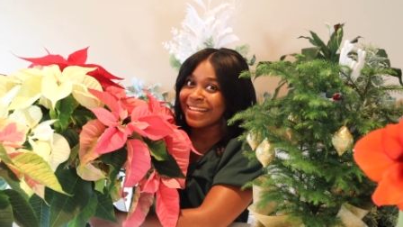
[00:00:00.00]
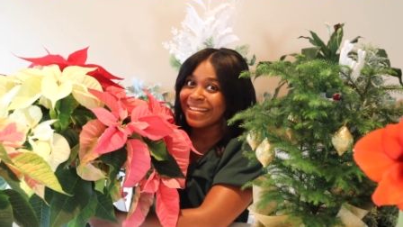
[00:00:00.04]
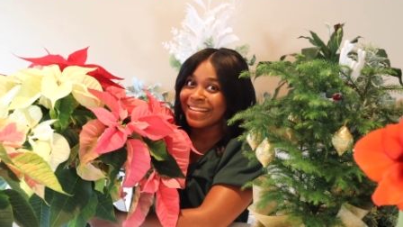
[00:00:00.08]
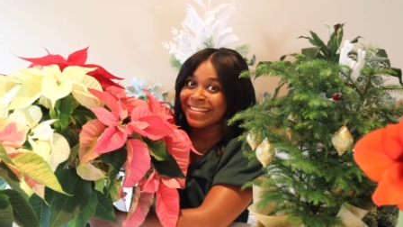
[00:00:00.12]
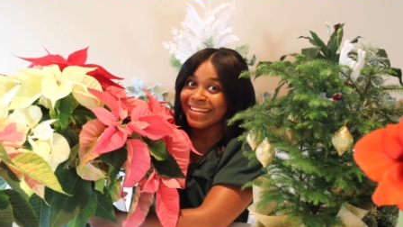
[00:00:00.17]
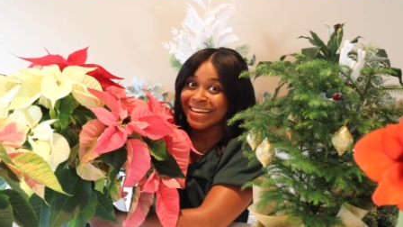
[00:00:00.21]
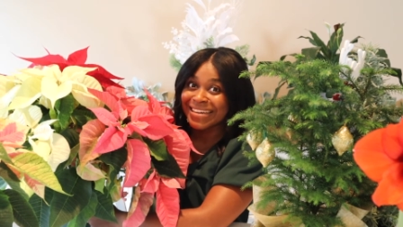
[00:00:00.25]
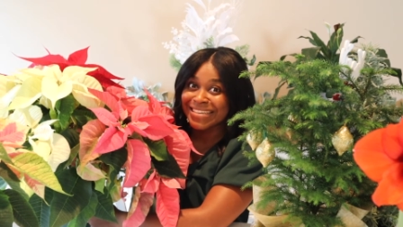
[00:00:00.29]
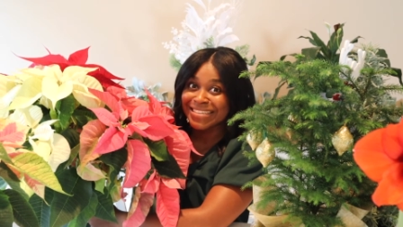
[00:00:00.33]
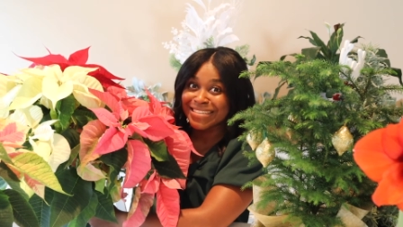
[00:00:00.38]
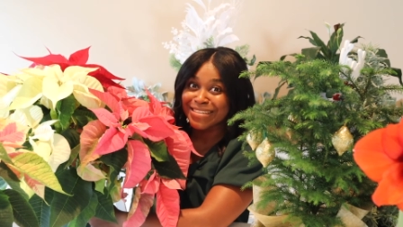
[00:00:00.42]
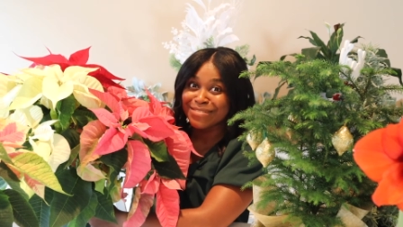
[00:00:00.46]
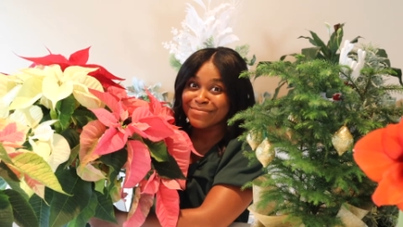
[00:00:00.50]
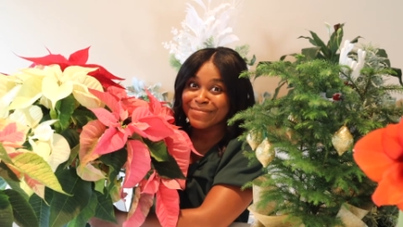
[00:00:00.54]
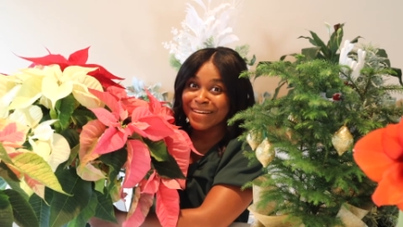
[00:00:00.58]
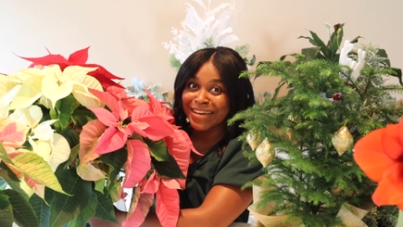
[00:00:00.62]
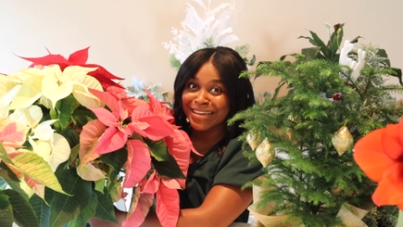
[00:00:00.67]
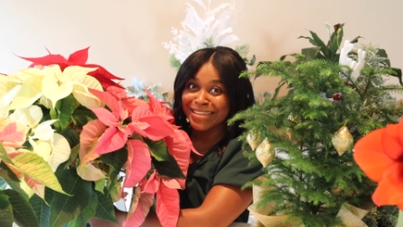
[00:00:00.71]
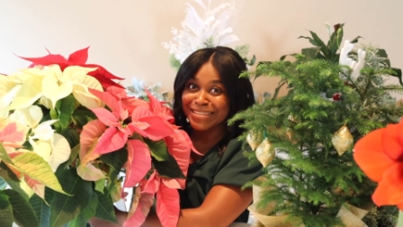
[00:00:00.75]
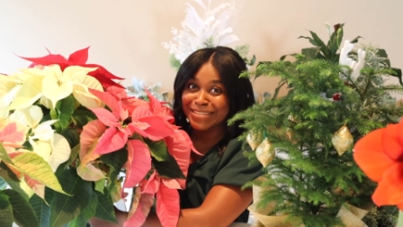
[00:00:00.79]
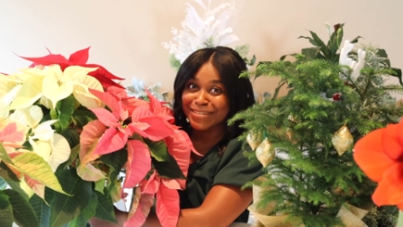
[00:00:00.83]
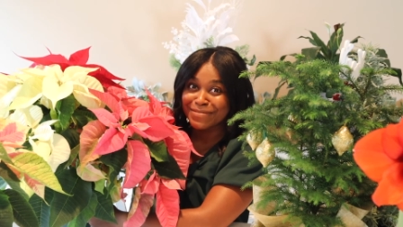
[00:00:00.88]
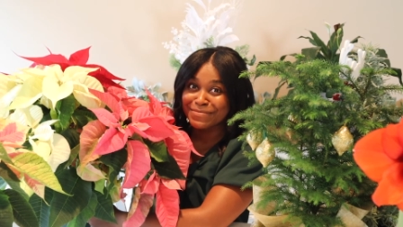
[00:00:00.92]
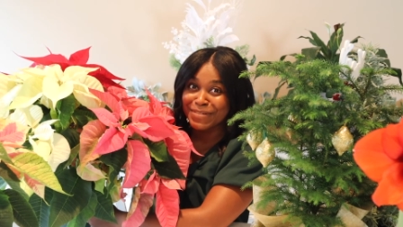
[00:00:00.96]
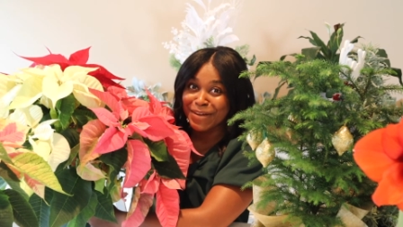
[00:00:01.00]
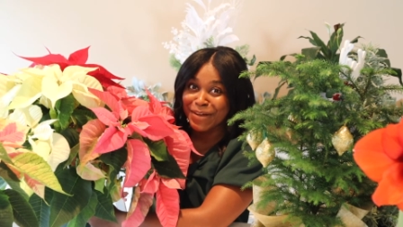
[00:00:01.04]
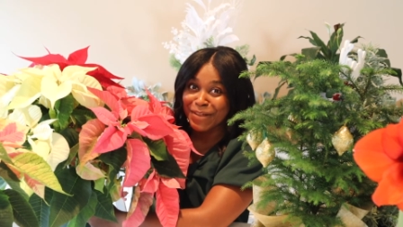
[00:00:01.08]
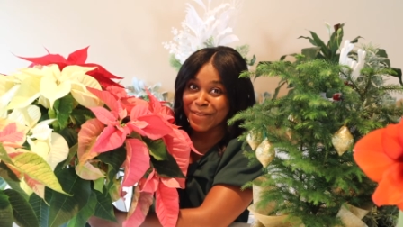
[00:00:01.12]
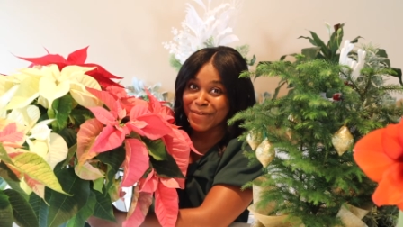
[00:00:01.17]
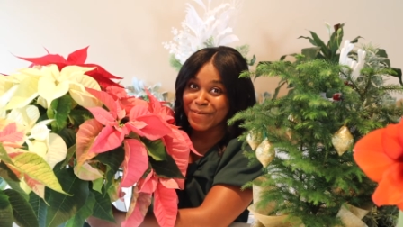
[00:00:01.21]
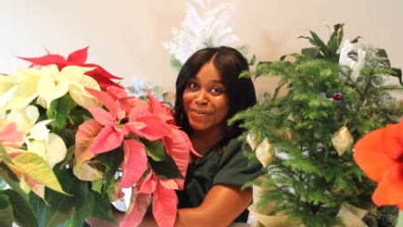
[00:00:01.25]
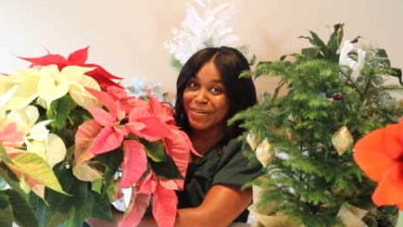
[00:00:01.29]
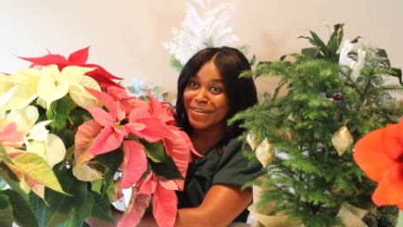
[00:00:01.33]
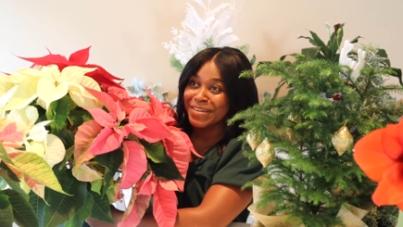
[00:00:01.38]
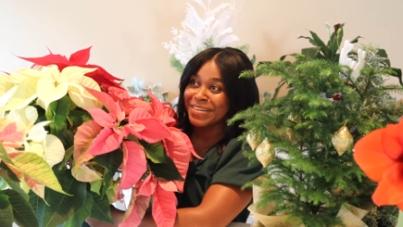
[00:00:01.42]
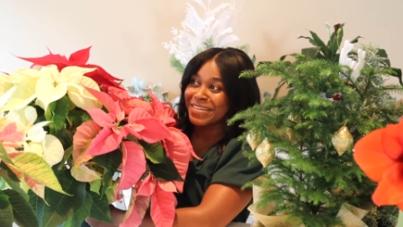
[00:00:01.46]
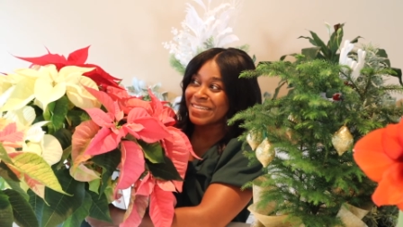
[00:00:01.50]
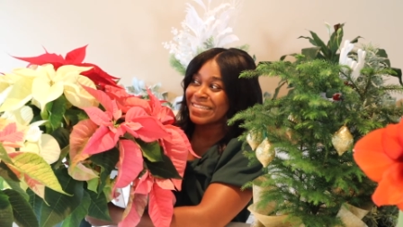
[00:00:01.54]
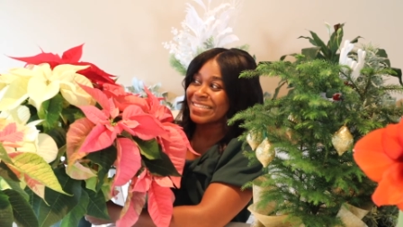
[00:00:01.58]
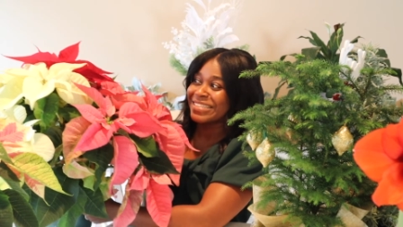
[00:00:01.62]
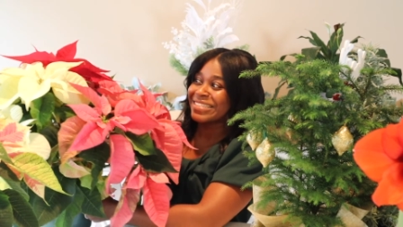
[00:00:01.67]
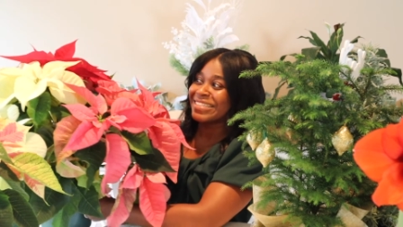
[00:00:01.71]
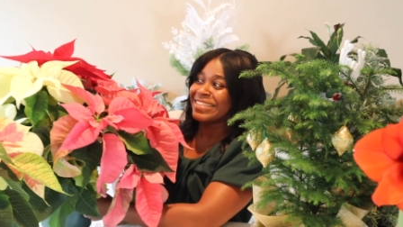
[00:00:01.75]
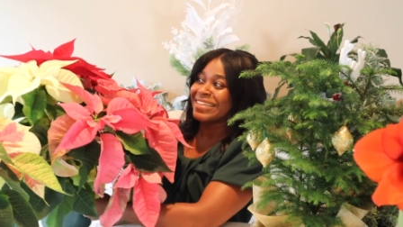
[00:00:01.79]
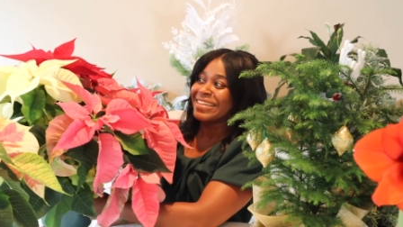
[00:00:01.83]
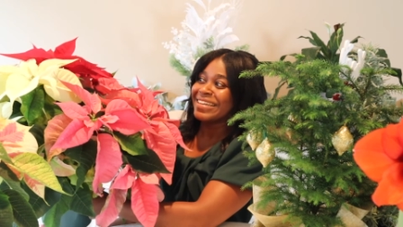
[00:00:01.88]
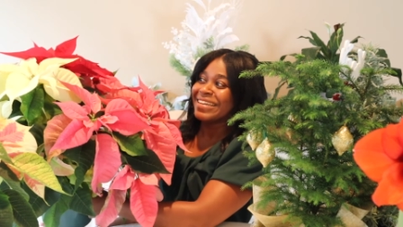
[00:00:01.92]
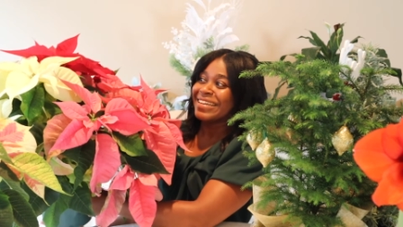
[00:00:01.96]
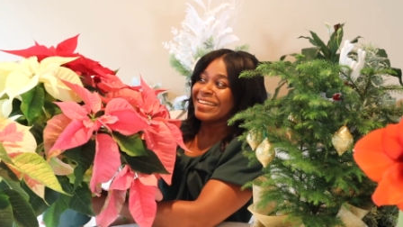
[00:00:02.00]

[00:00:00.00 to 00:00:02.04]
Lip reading: that's the best of both worlds.